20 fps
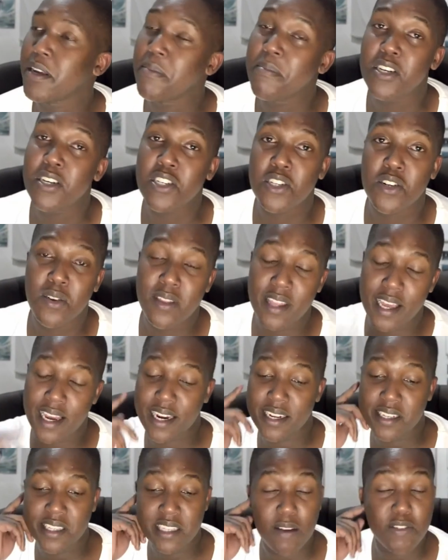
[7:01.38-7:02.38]
commission on that
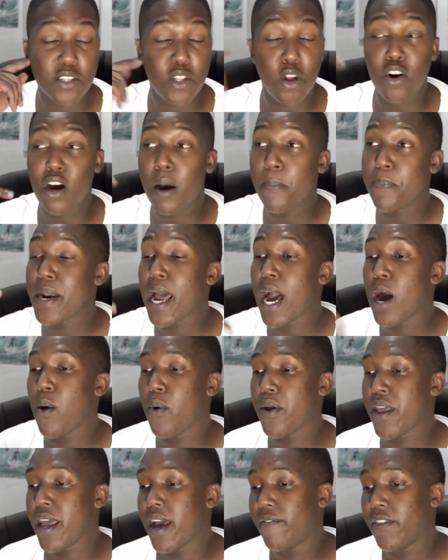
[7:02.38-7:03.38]
kind of stuff. Stock up now
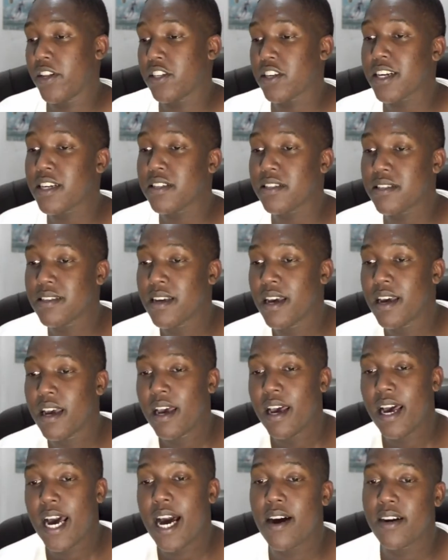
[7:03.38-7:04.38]
while you have the chance.
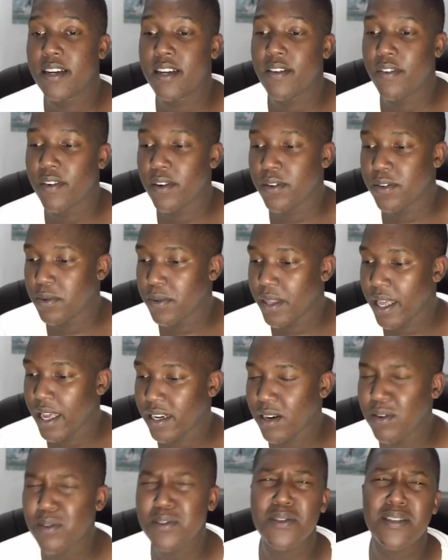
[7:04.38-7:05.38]
I'll definitely do that.
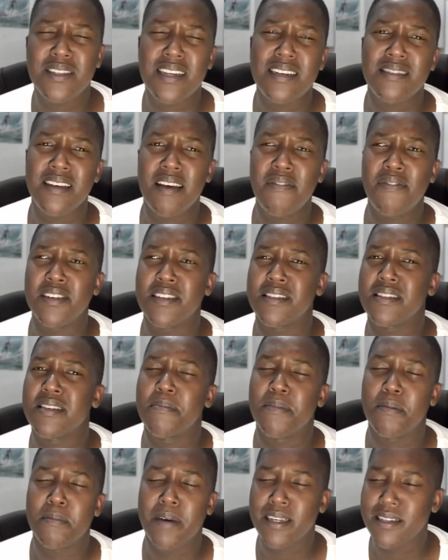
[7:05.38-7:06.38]
And also stay safe in
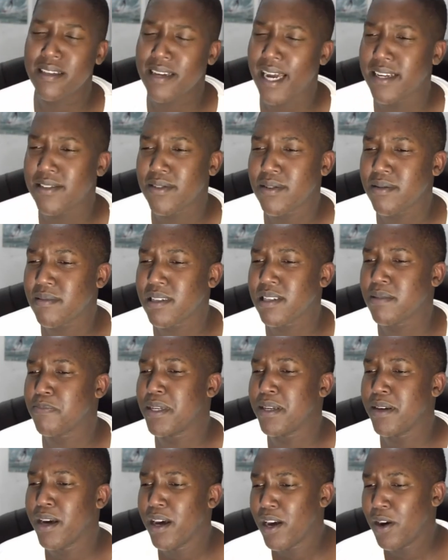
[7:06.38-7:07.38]
December, man. Guys, don't just
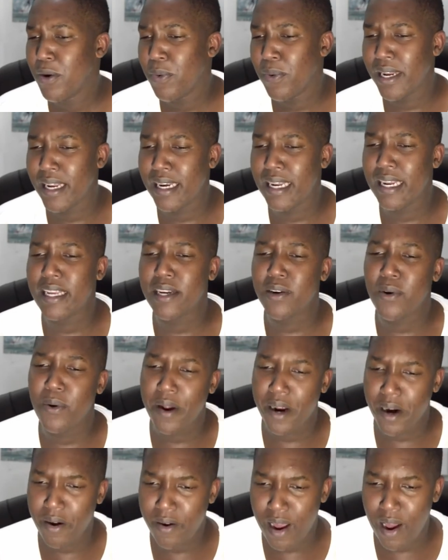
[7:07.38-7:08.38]
be willy-nilly
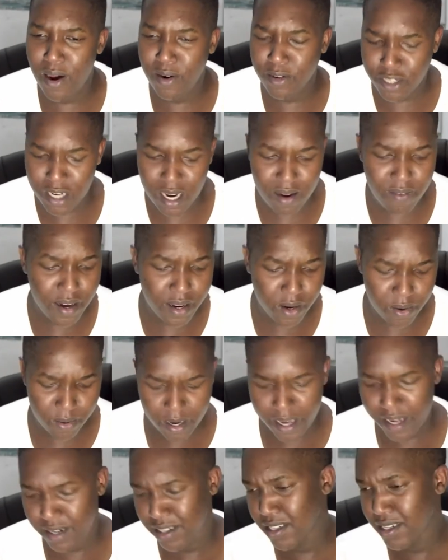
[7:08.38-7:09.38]
going around traveling
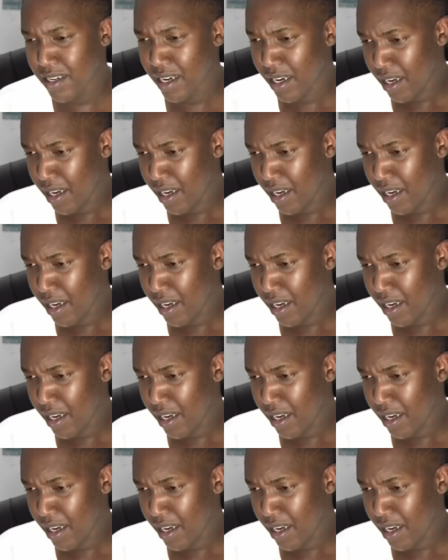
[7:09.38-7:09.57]
and